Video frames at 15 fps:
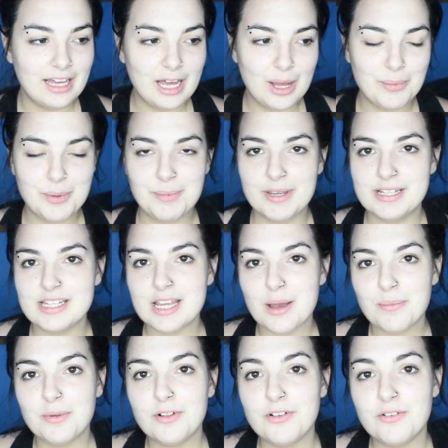I picked a
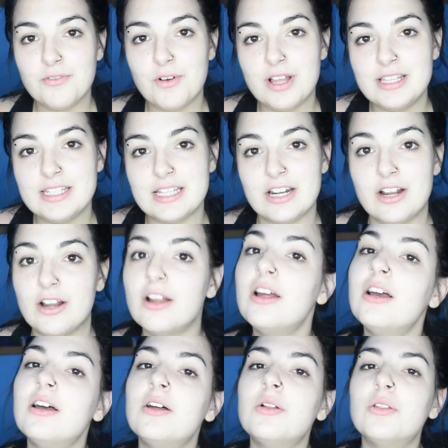couple of ones that are
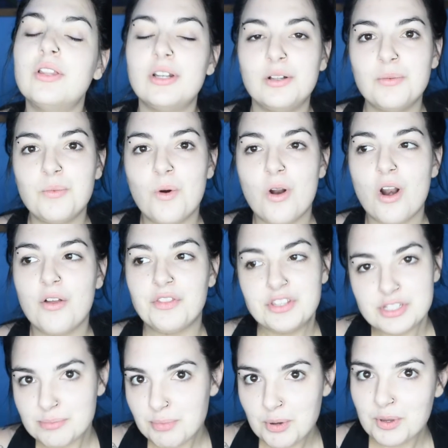a little more on the
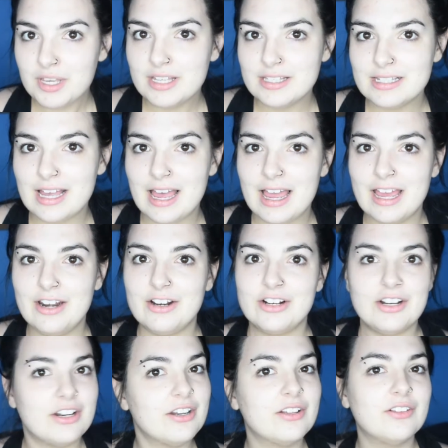spooky side
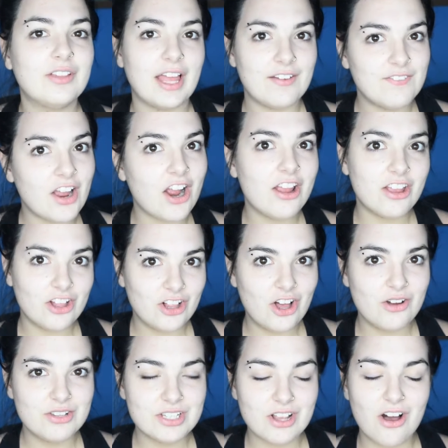or like very
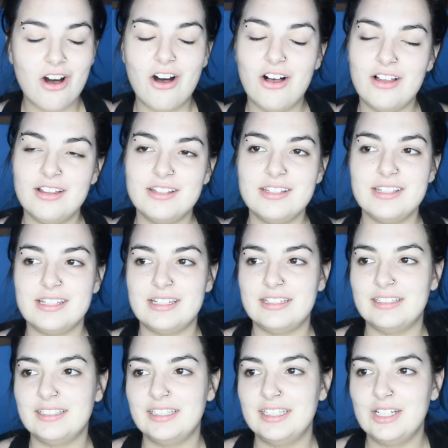close calls, and